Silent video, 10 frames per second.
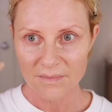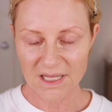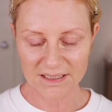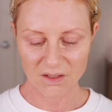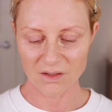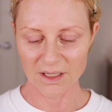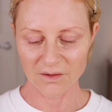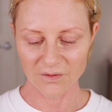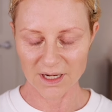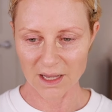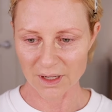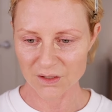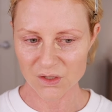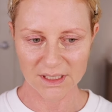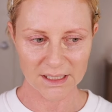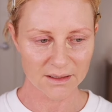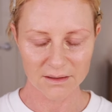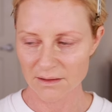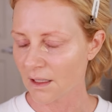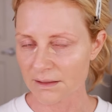Let's start there for now, actually.
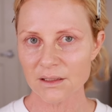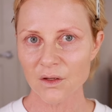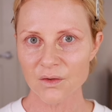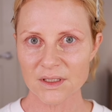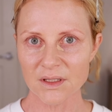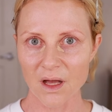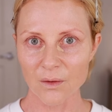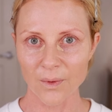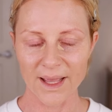A little goes a long